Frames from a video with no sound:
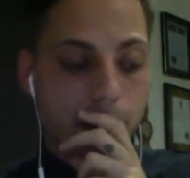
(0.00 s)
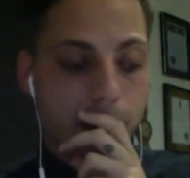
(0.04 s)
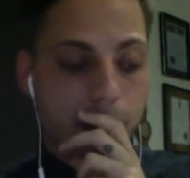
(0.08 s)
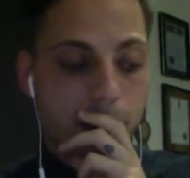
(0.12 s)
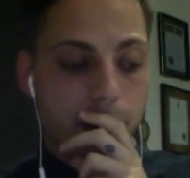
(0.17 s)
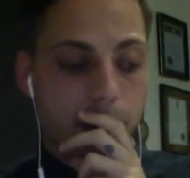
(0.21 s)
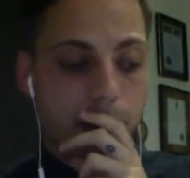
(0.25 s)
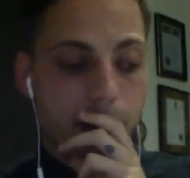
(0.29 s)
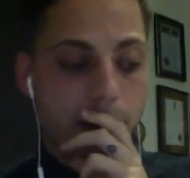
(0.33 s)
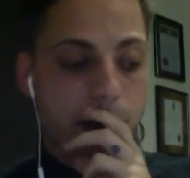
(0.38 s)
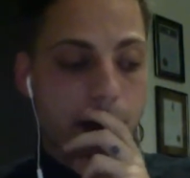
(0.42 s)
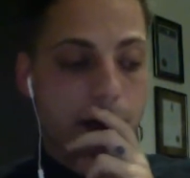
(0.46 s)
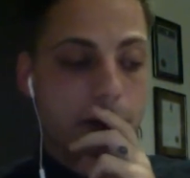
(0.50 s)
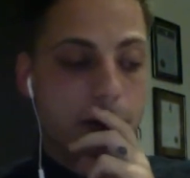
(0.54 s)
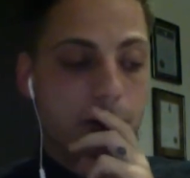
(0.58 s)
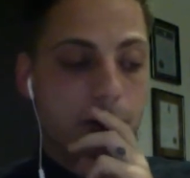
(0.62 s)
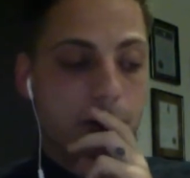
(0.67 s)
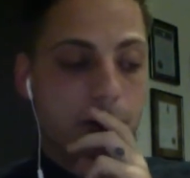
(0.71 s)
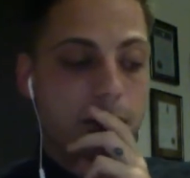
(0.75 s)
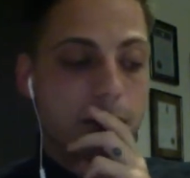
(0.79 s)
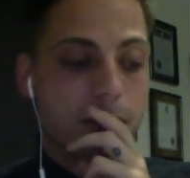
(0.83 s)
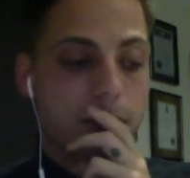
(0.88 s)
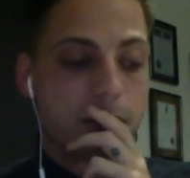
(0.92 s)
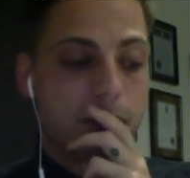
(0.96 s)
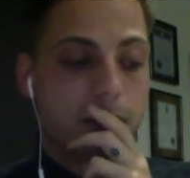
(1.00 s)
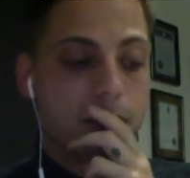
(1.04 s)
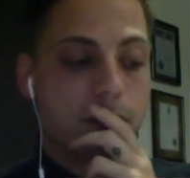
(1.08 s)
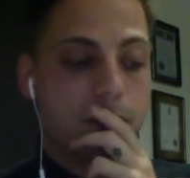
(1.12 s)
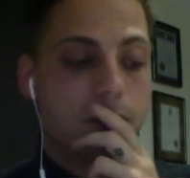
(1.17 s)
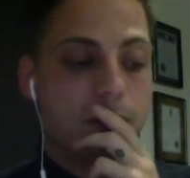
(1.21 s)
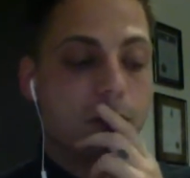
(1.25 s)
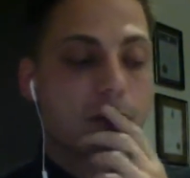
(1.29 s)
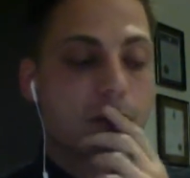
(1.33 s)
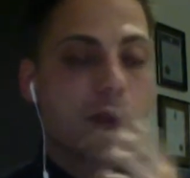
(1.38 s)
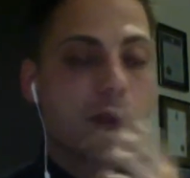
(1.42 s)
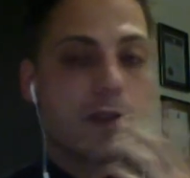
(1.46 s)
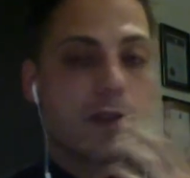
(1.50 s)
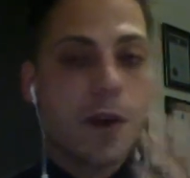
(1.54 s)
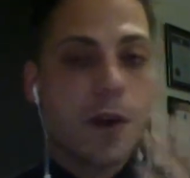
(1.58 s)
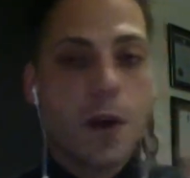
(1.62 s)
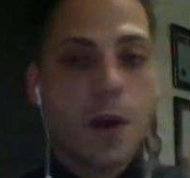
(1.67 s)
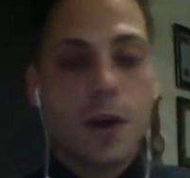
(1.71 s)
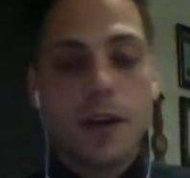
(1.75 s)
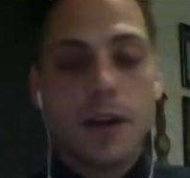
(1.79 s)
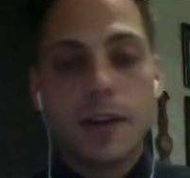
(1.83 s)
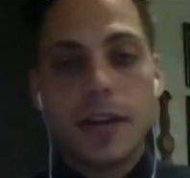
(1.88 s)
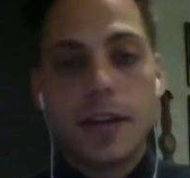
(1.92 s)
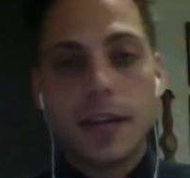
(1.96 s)
Now, you would have
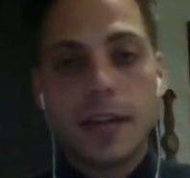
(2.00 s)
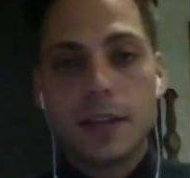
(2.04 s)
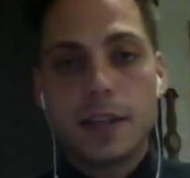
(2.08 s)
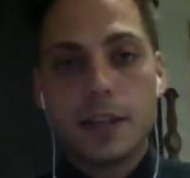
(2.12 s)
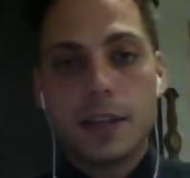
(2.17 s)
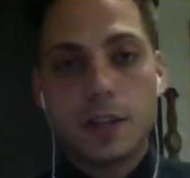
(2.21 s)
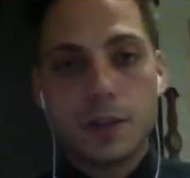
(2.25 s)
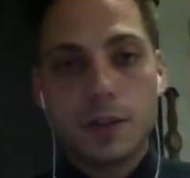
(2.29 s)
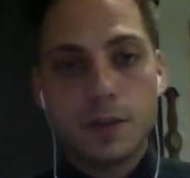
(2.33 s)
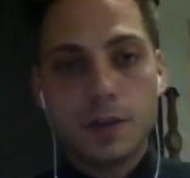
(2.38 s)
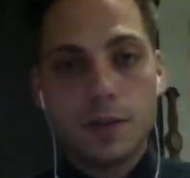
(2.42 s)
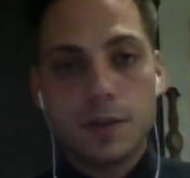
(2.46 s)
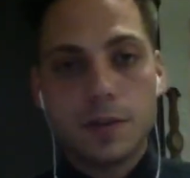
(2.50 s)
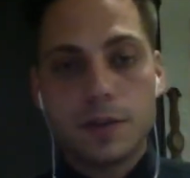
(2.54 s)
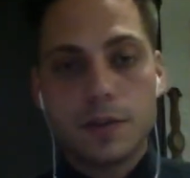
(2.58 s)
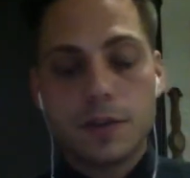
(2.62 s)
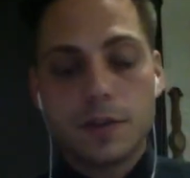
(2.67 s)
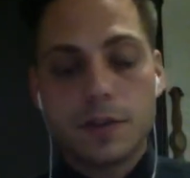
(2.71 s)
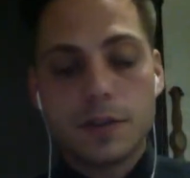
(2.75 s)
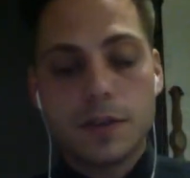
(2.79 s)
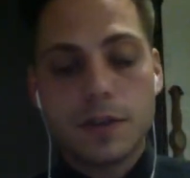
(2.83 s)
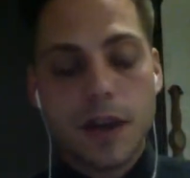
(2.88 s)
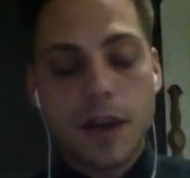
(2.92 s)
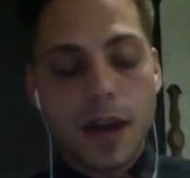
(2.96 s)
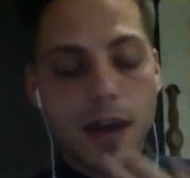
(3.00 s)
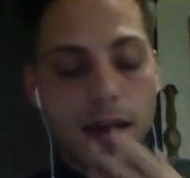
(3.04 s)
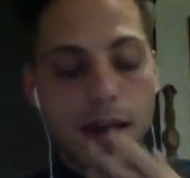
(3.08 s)
heard it in the news,